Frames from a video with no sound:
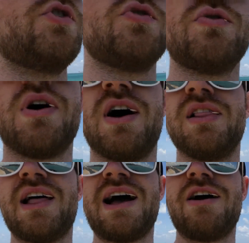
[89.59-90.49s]
you
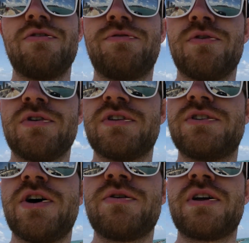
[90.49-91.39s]
allow for the
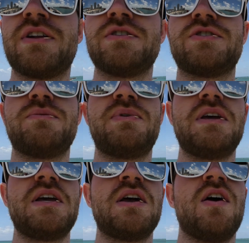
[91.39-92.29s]
token to
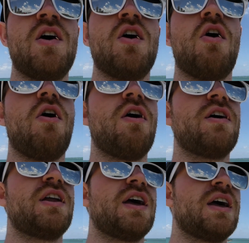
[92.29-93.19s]
be
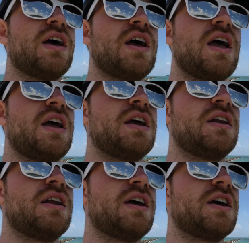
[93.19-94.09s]
on
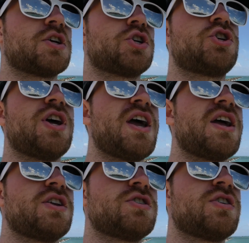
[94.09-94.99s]
an
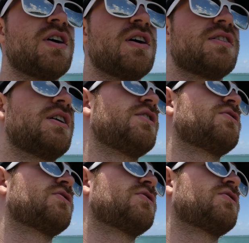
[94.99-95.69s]
exchange that is